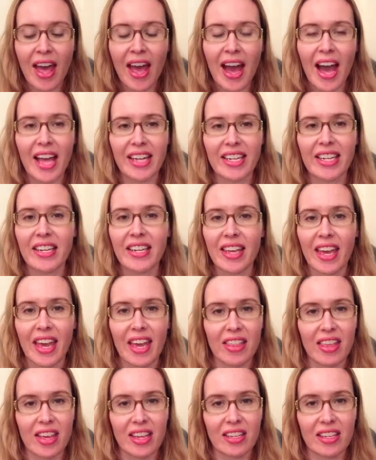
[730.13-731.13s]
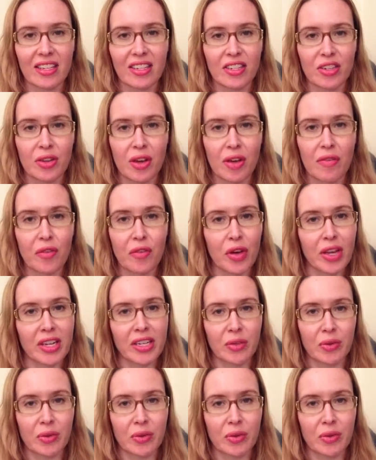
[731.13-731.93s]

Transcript: I didn't get this to avoid